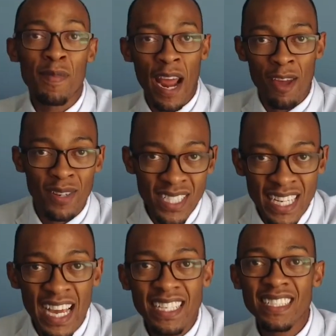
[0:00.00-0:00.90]

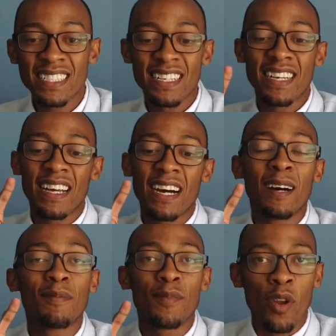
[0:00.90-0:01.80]
Prioritize.
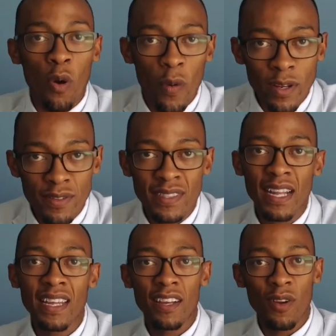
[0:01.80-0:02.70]
Know when to
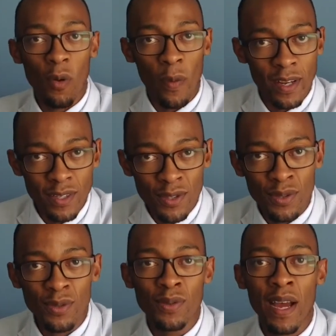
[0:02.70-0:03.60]
study and know when
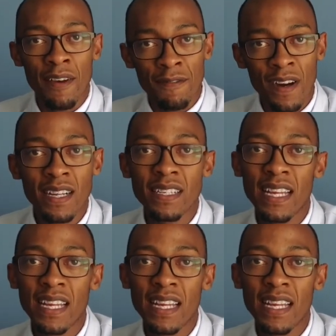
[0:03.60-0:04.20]
to have fun.